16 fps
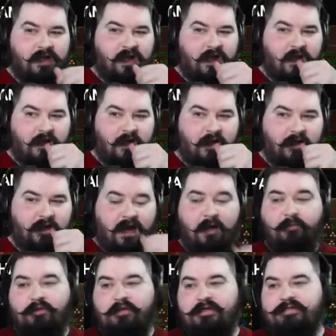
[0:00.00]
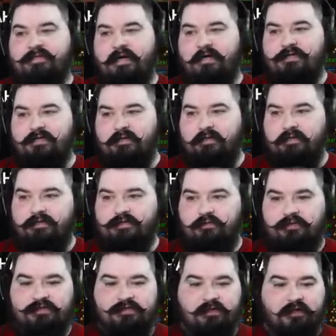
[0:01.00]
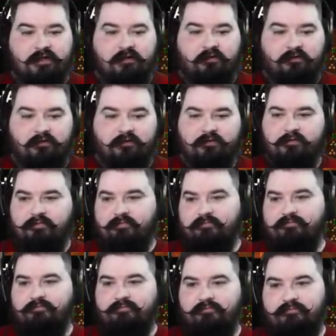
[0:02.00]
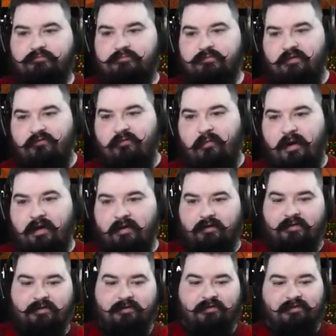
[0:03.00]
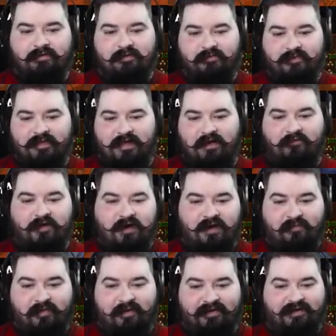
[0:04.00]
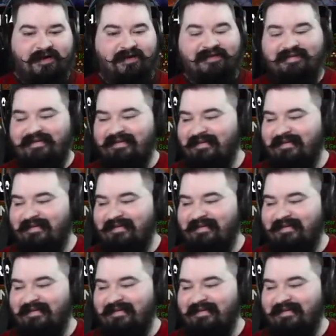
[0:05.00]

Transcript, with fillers: And I'm lost, actually, so we just need a healer. Never mind. I forgot about that.